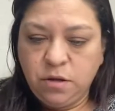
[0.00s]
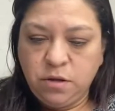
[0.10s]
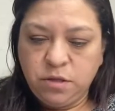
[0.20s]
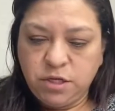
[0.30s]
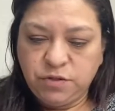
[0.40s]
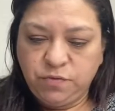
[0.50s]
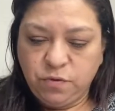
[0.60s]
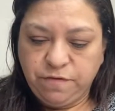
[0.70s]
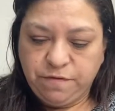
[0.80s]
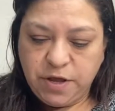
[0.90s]
That's
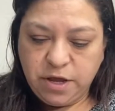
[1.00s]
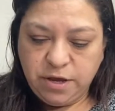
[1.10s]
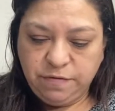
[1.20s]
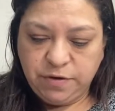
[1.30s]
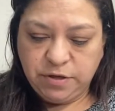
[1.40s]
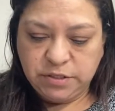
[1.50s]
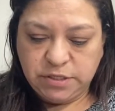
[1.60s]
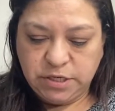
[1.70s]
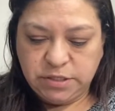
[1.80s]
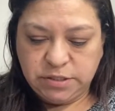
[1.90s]
4, 5,
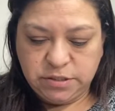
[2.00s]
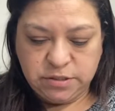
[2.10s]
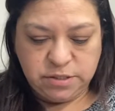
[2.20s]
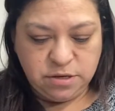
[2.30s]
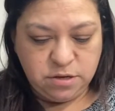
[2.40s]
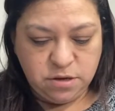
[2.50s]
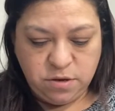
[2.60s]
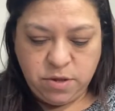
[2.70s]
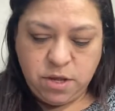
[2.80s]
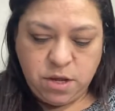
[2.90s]
6.
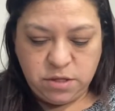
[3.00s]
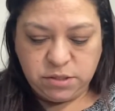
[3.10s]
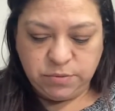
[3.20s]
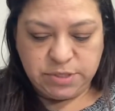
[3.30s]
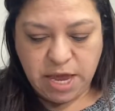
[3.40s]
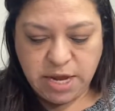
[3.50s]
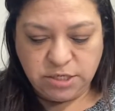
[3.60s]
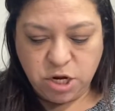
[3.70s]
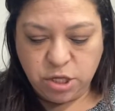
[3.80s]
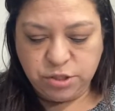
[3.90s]
So it's
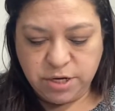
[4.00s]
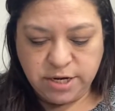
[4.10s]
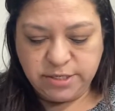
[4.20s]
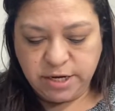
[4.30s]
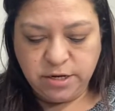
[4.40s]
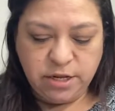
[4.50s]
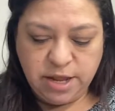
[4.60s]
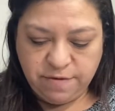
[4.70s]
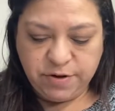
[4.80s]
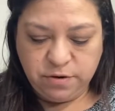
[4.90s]
$8, 9, 10,
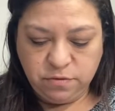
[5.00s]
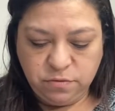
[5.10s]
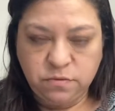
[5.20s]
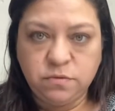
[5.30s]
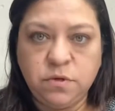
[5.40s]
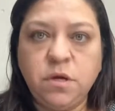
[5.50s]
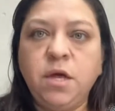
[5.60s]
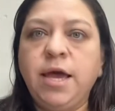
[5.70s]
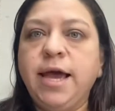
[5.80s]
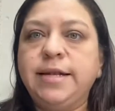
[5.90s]
11,
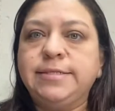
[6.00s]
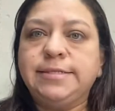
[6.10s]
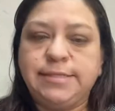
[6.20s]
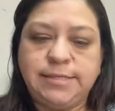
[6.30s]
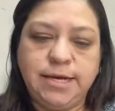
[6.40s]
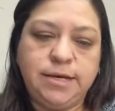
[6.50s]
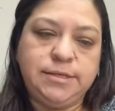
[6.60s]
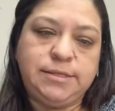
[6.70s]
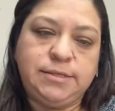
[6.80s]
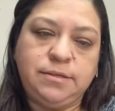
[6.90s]
and
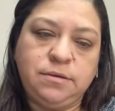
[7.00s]
6.